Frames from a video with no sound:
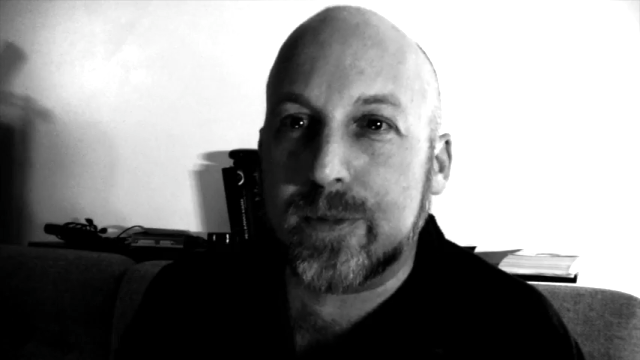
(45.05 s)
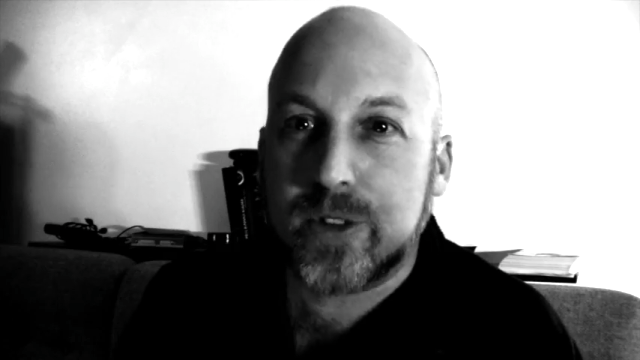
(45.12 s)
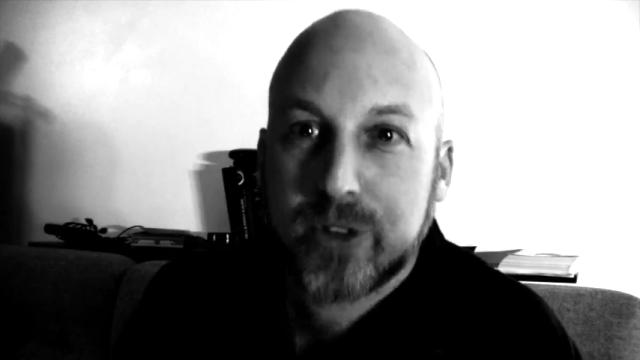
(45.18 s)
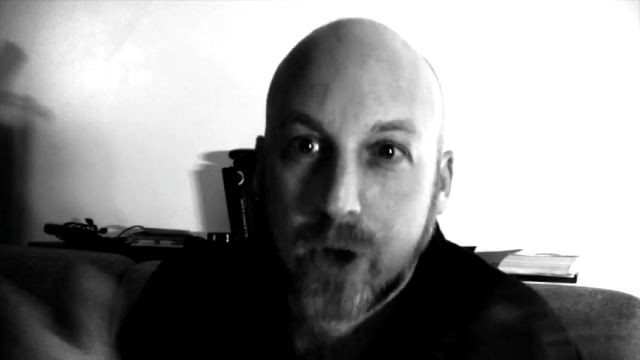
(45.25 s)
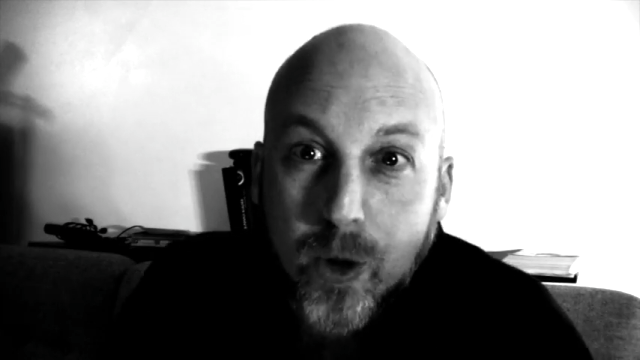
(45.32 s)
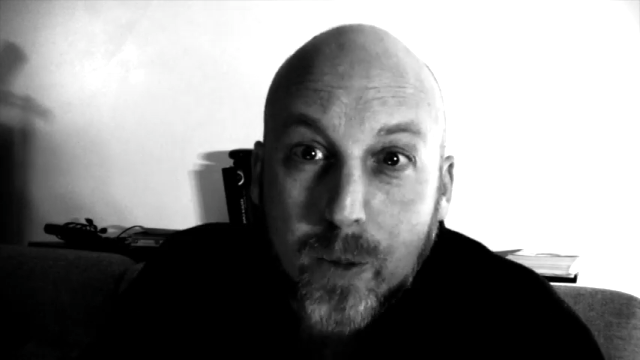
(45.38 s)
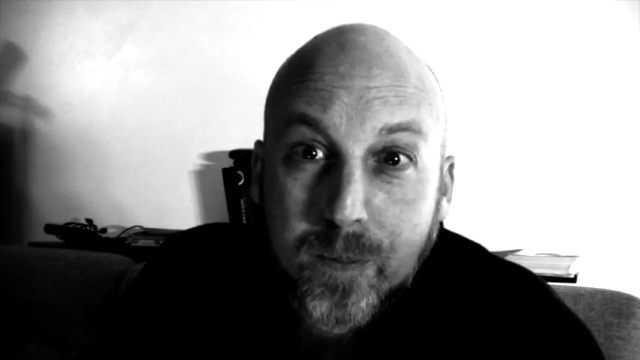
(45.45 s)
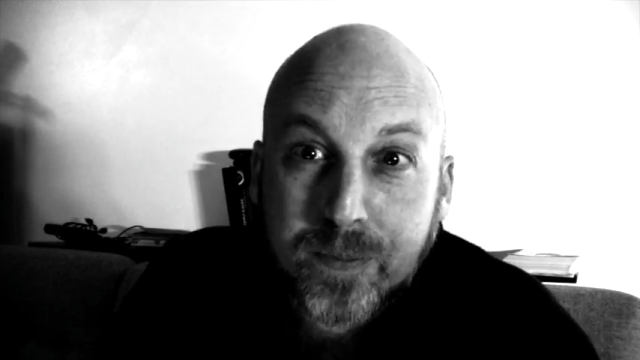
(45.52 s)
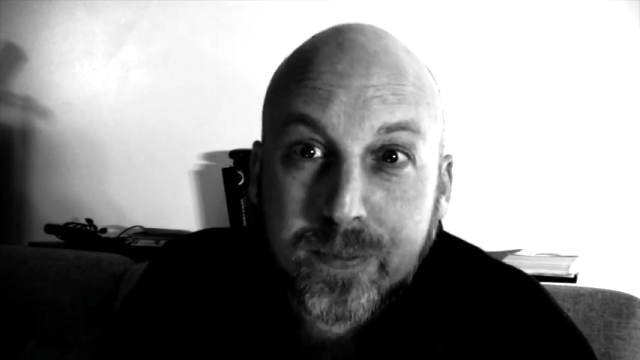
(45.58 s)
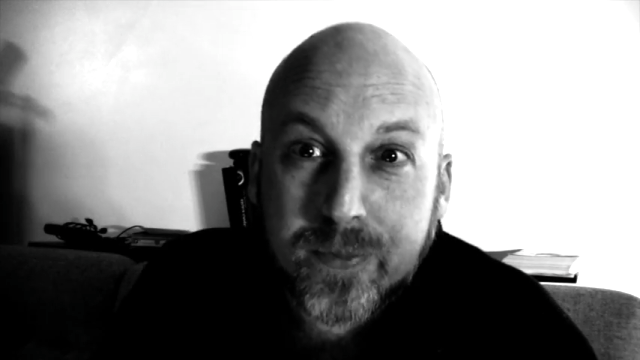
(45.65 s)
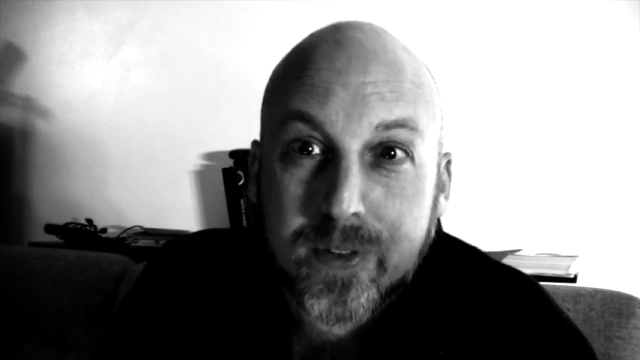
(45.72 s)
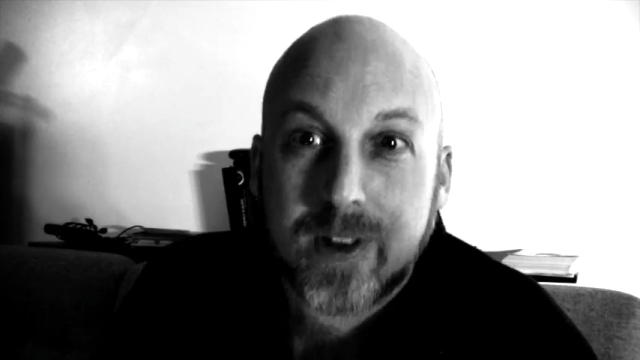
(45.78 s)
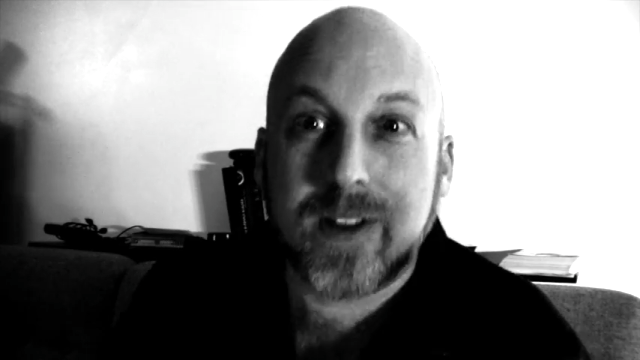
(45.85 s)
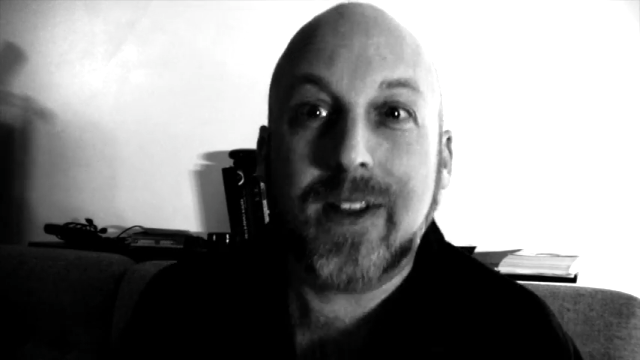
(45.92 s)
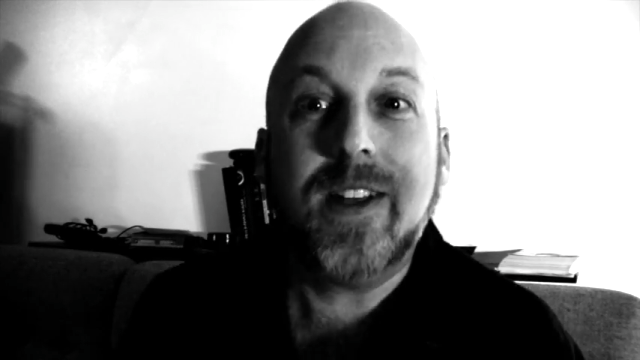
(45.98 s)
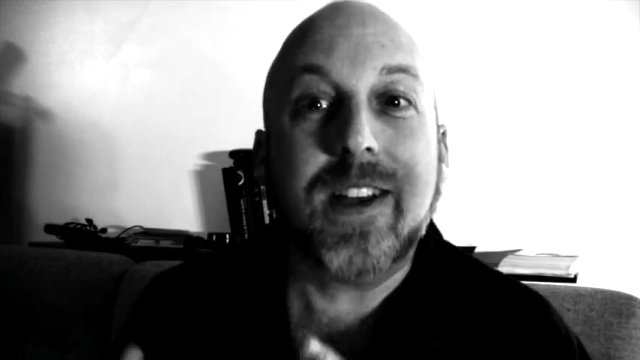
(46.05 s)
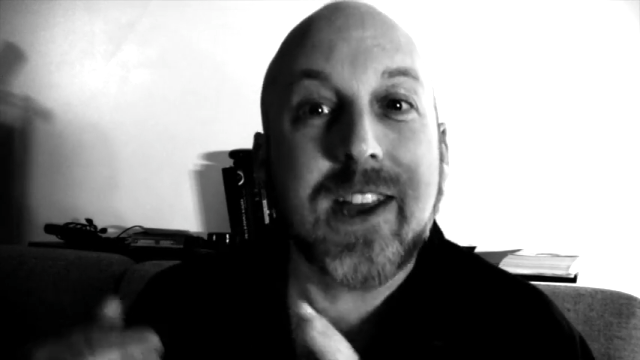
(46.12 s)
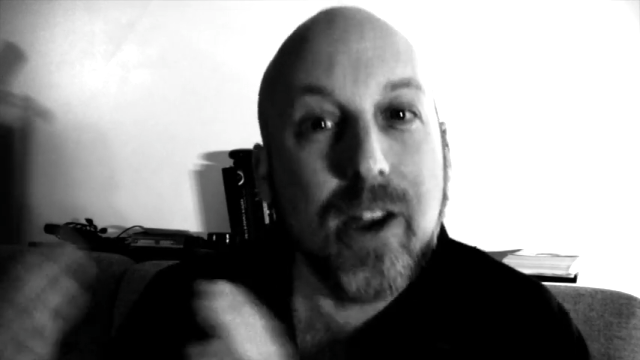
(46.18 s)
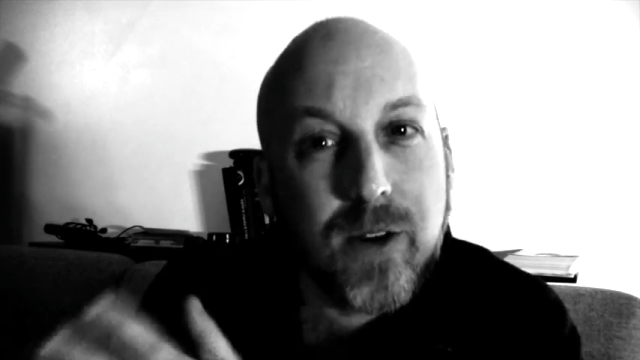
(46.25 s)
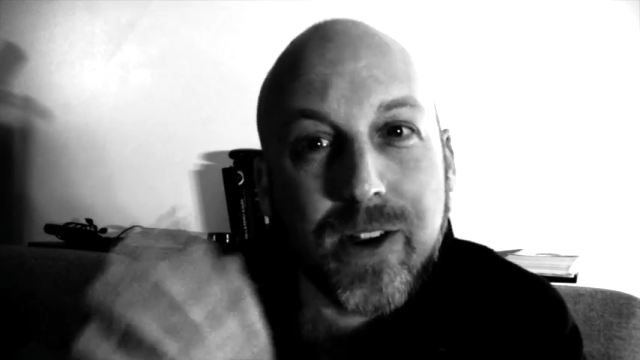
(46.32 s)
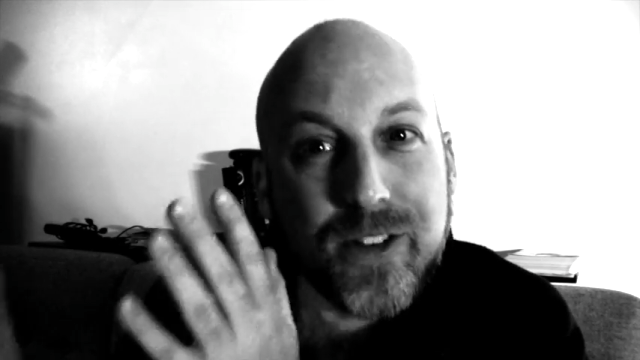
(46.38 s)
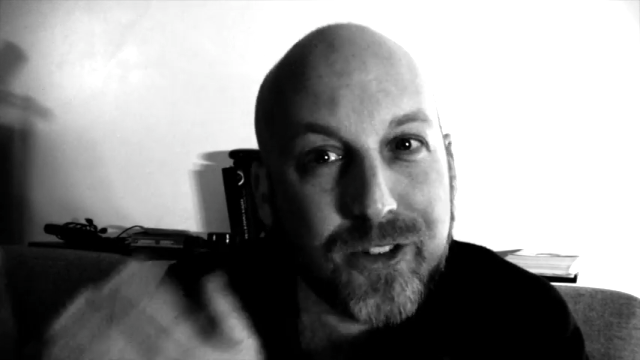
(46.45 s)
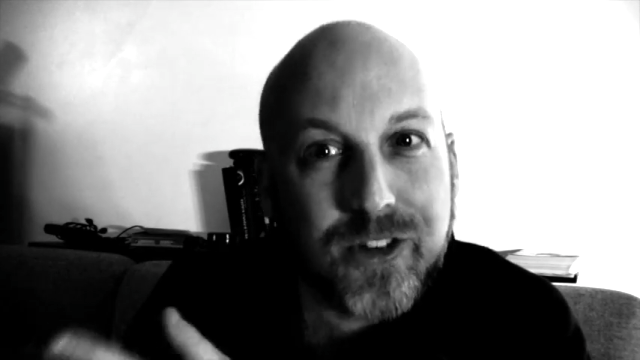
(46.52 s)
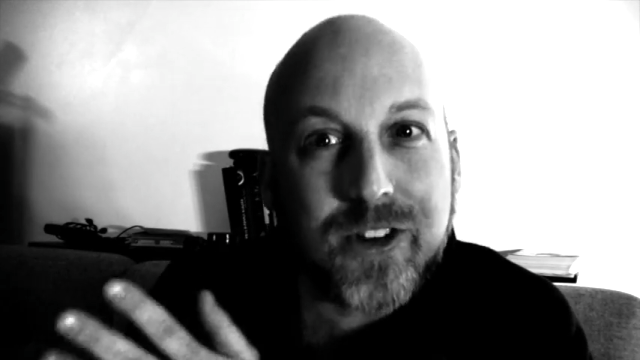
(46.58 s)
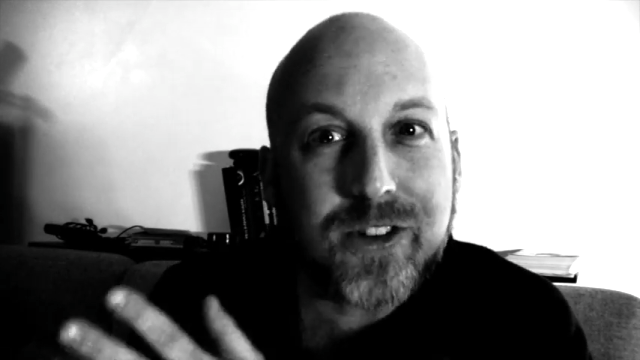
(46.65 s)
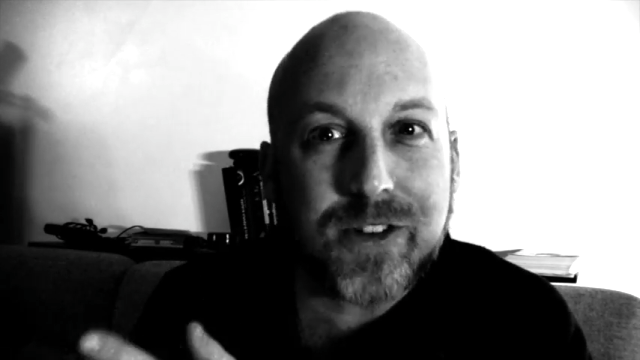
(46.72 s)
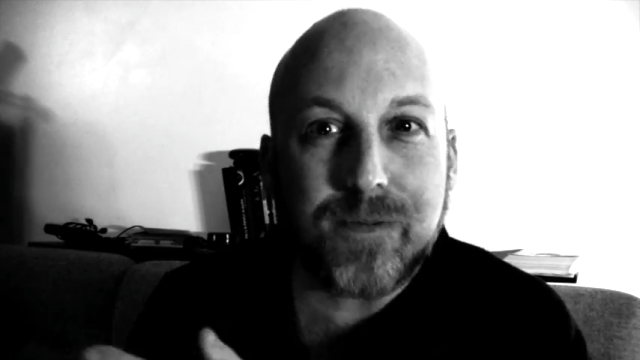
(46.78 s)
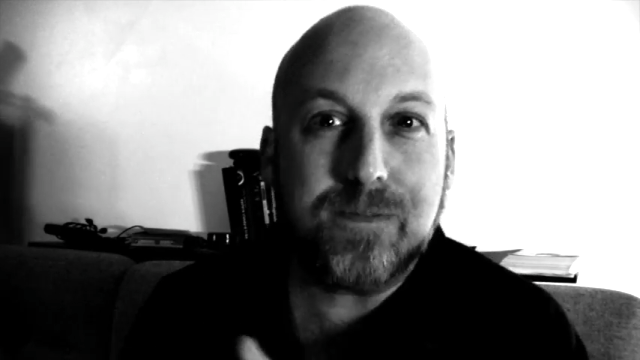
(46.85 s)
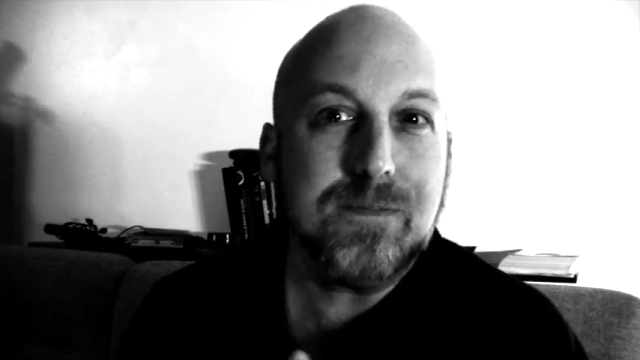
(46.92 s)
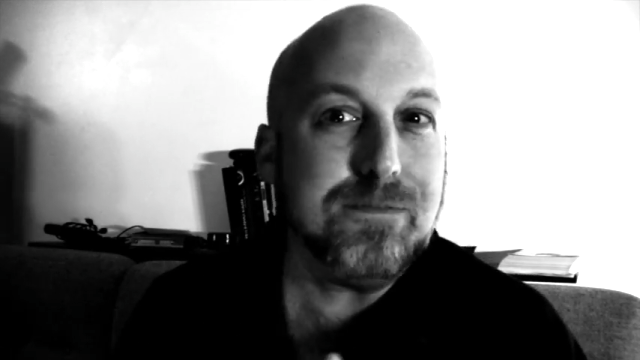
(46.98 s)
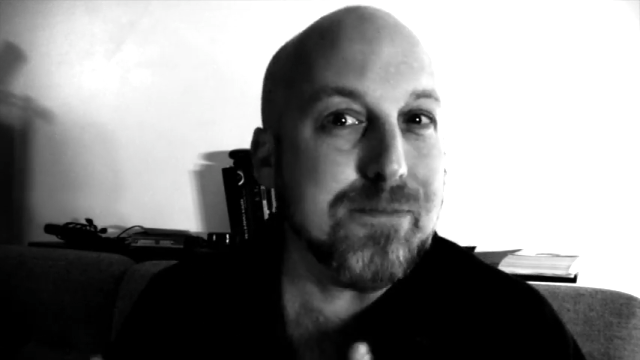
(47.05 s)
So here is just